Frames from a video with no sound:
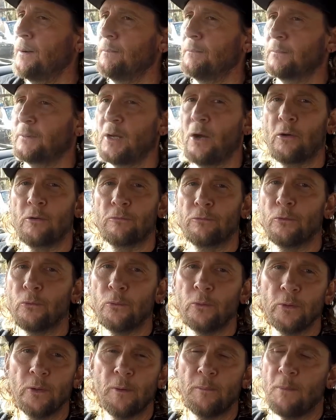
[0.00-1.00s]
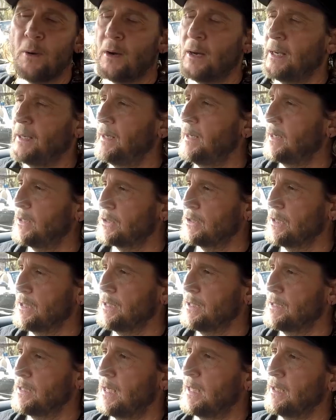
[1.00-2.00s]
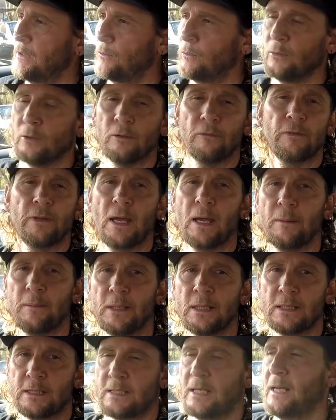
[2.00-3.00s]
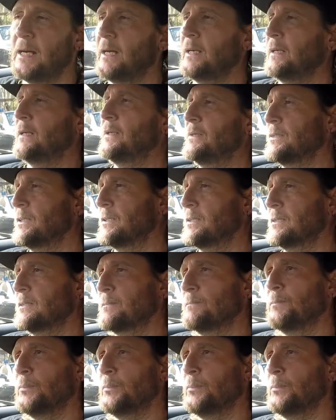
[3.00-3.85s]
going forward, I might actually take all of the ABS out and just